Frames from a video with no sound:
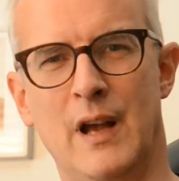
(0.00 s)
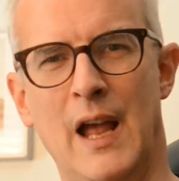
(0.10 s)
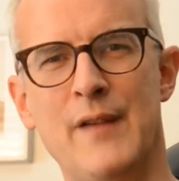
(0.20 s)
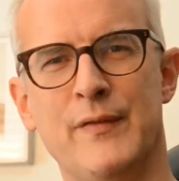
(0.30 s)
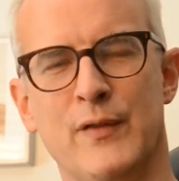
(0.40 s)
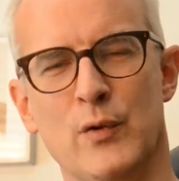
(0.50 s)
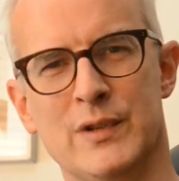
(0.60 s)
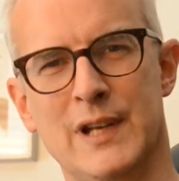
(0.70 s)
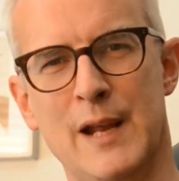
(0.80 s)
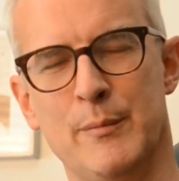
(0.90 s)
I have, of
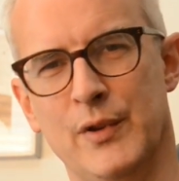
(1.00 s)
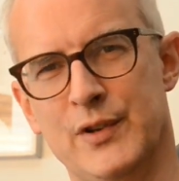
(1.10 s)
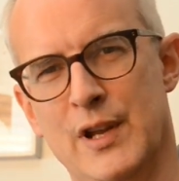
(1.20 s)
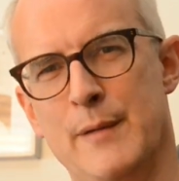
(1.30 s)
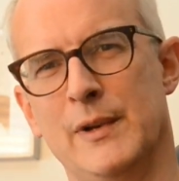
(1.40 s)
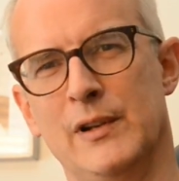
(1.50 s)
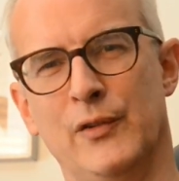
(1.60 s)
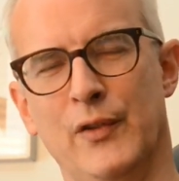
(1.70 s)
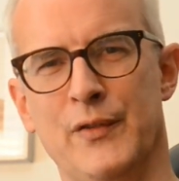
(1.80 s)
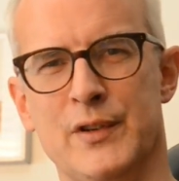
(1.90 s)
course, labelled the
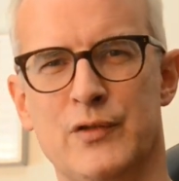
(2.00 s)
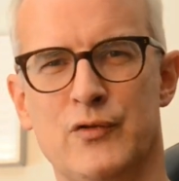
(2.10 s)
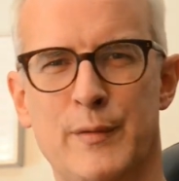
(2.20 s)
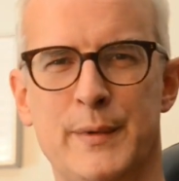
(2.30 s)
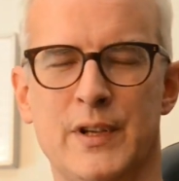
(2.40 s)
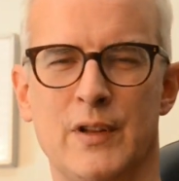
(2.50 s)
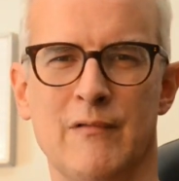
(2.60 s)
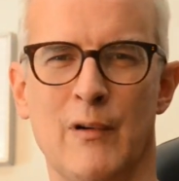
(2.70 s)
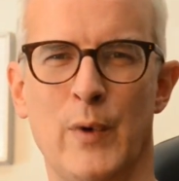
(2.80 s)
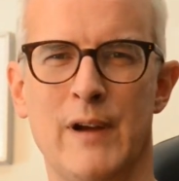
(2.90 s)
terminals on the distributor the
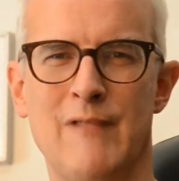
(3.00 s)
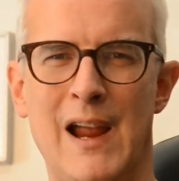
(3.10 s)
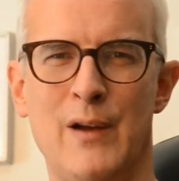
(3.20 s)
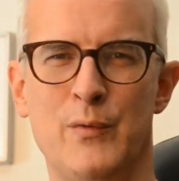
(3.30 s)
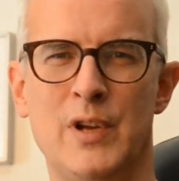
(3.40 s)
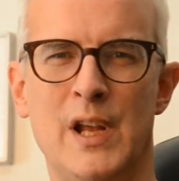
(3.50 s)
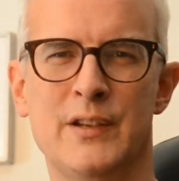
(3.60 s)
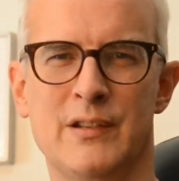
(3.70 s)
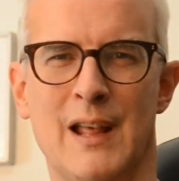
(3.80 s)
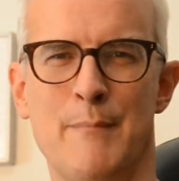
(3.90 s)
wrong way round,
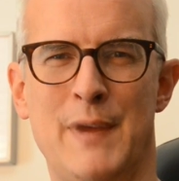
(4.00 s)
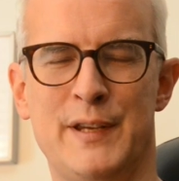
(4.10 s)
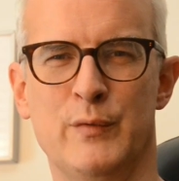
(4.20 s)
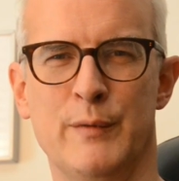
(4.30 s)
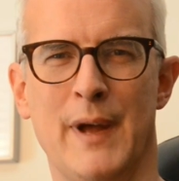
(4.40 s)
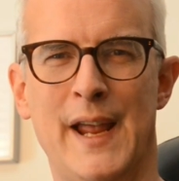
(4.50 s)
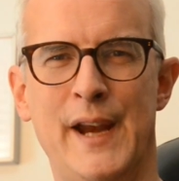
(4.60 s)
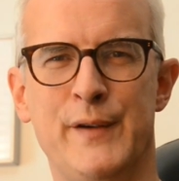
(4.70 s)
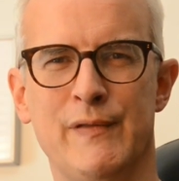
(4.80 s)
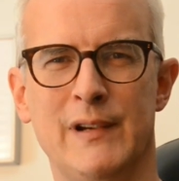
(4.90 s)
so that messed with my
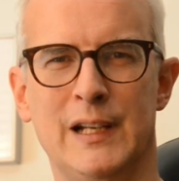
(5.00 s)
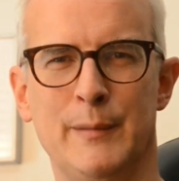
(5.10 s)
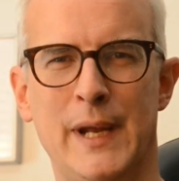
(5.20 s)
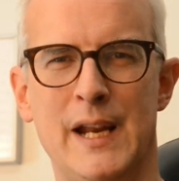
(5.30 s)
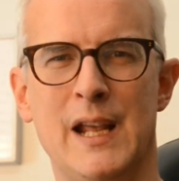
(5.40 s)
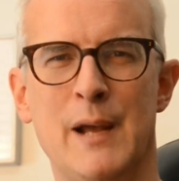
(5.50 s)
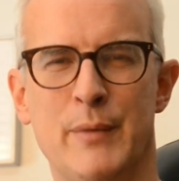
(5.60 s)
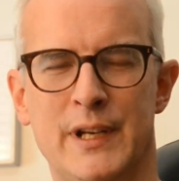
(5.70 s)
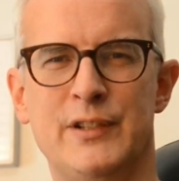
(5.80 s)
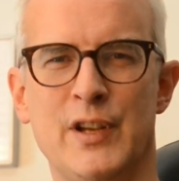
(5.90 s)
head for a little bit,
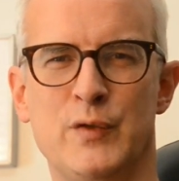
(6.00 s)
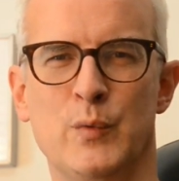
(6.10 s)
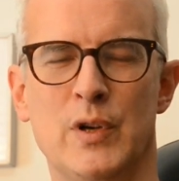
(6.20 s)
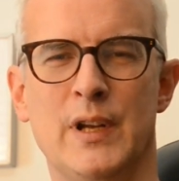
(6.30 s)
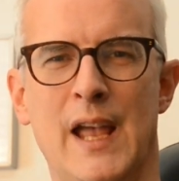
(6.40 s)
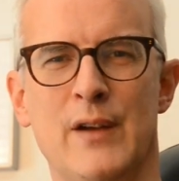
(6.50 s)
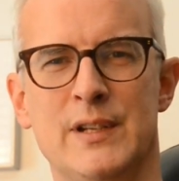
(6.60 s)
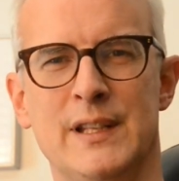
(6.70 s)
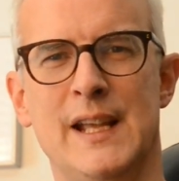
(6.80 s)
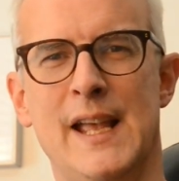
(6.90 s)
but it does work
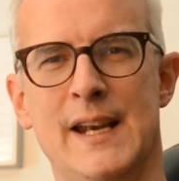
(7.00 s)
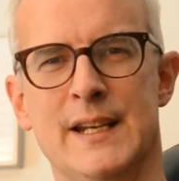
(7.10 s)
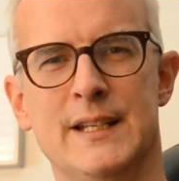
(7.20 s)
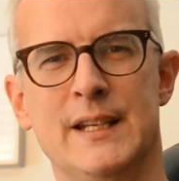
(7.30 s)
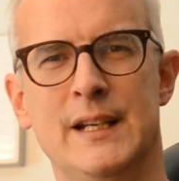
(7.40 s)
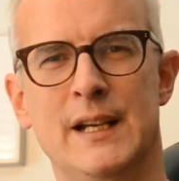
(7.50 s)
out in the end.